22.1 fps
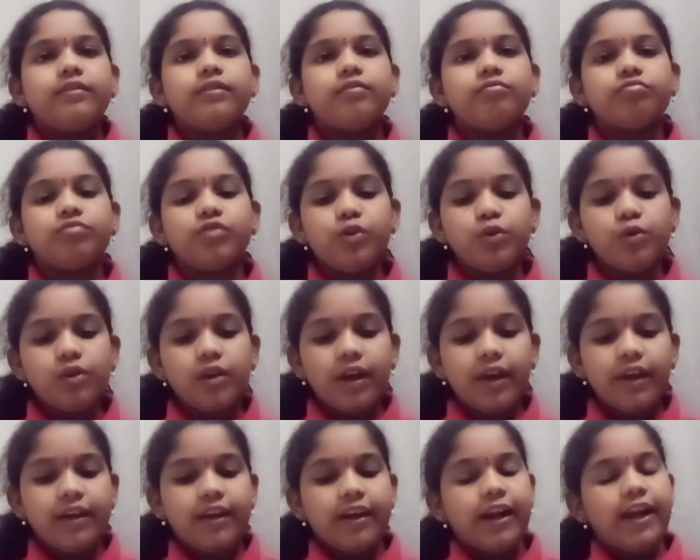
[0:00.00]
You
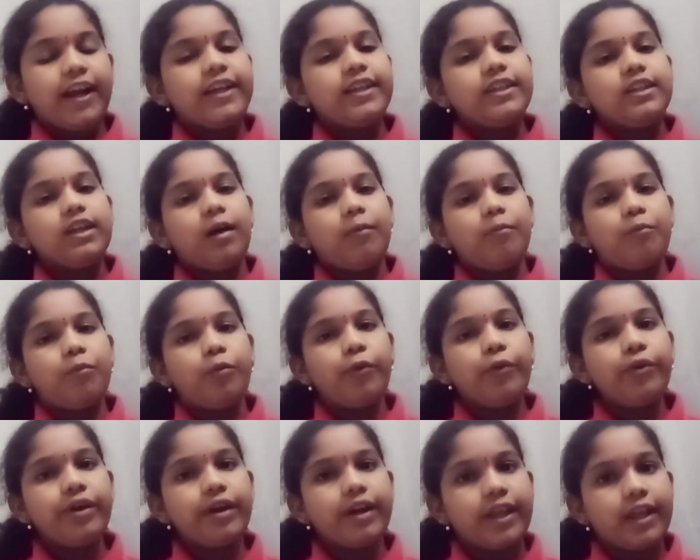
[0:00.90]
can write some more
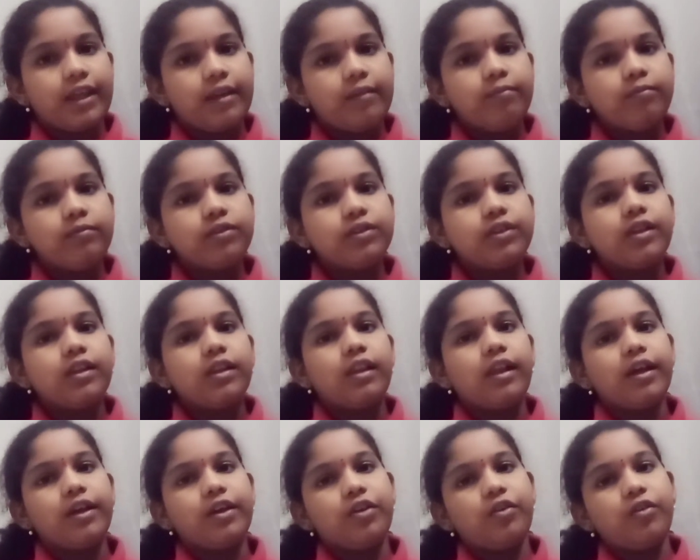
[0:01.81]
names
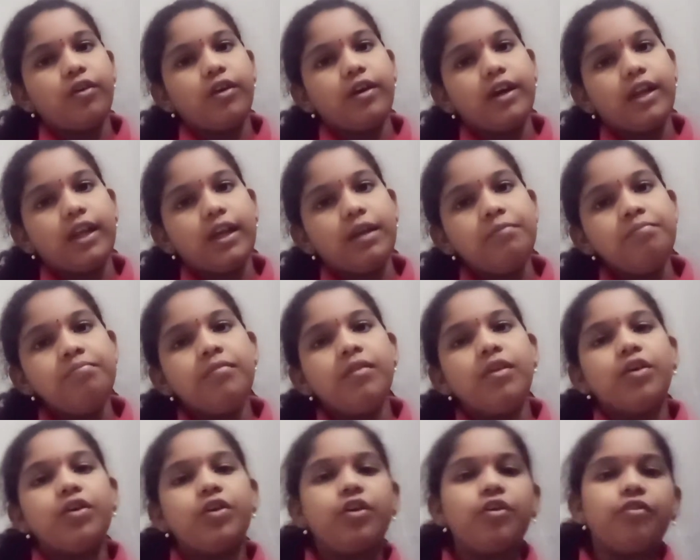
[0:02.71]
like your name,
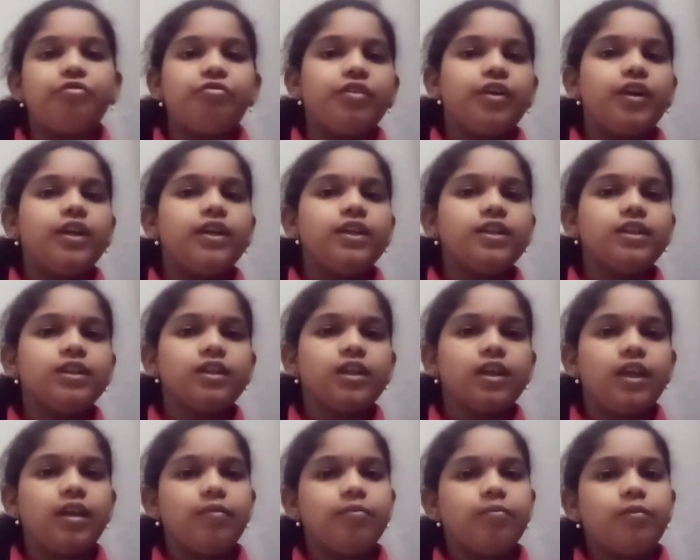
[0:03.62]
your friend's
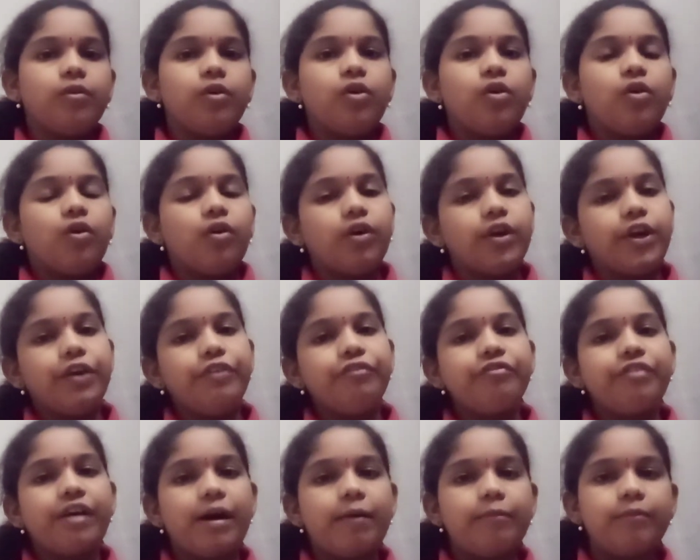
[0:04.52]
name, or your
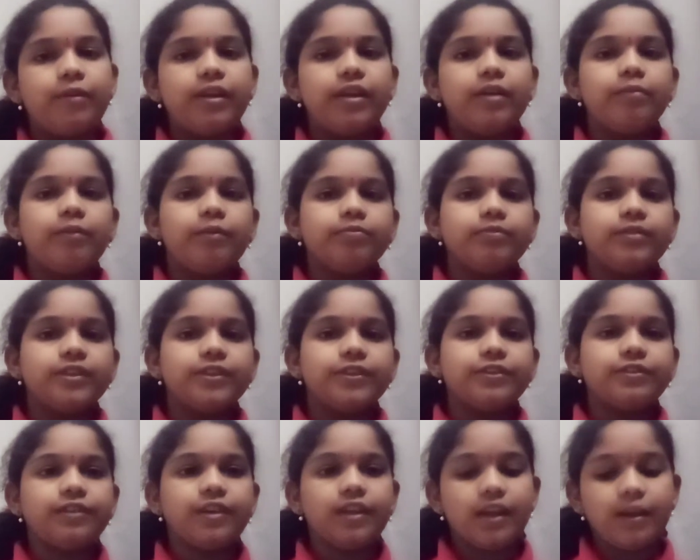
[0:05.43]
family member's
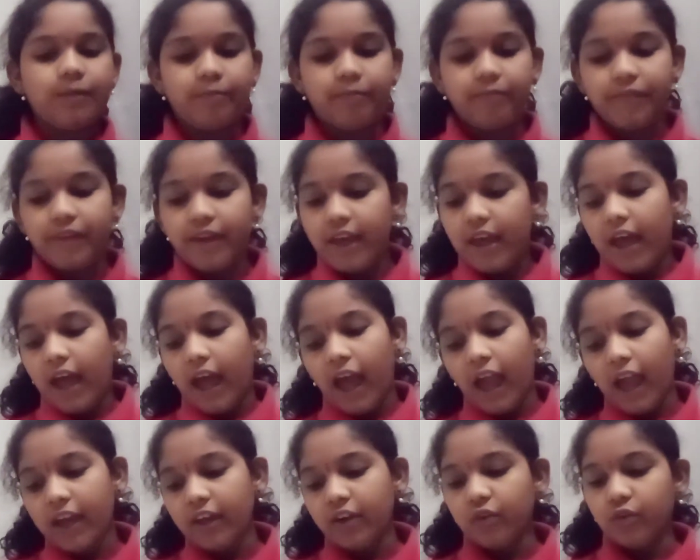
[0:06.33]
name.
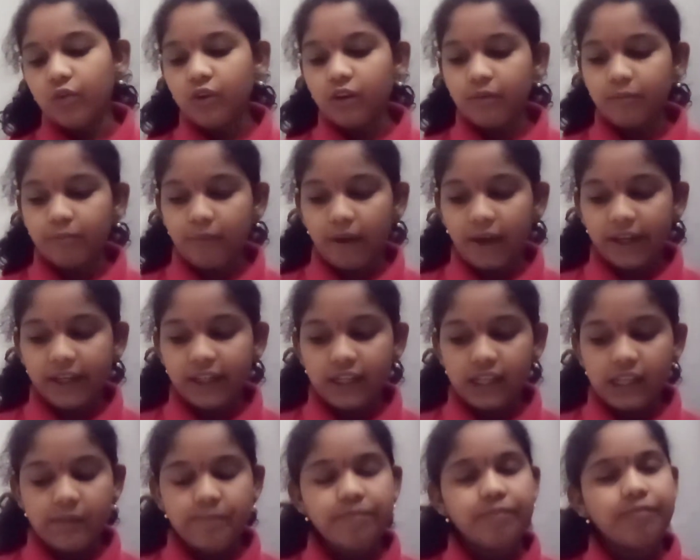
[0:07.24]
I wrote my
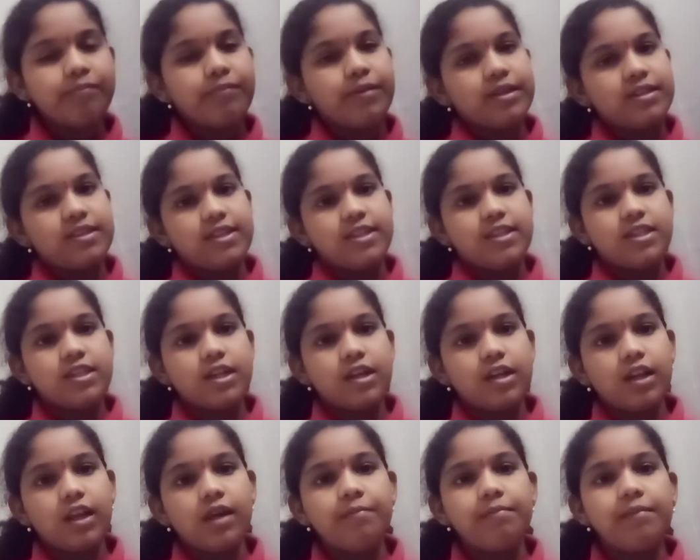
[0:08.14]
name, my sister
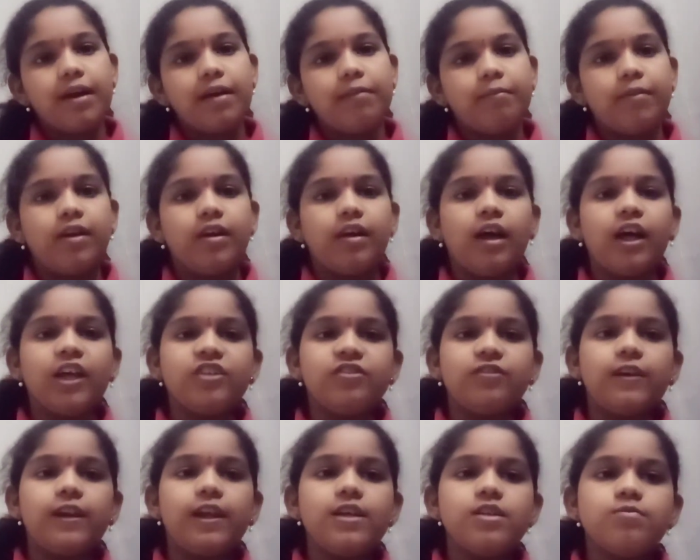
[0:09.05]
name, and
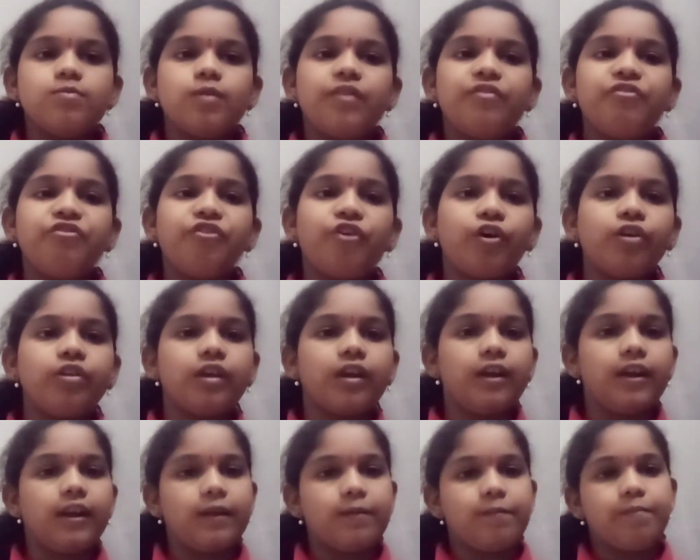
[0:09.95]
my father
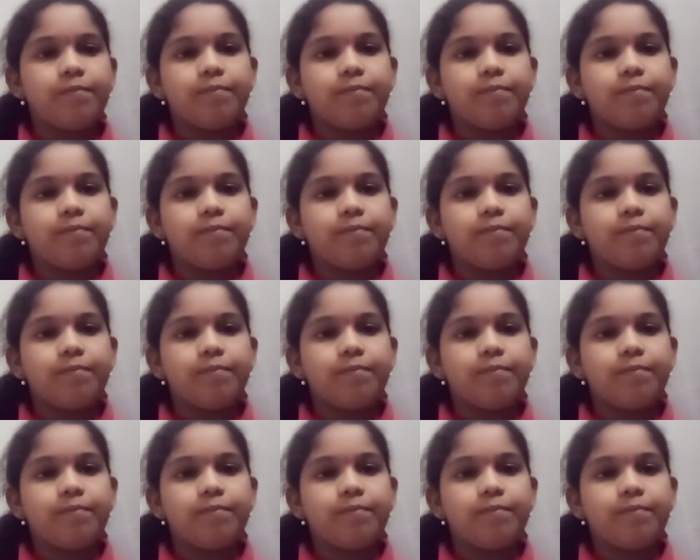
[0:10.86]
name.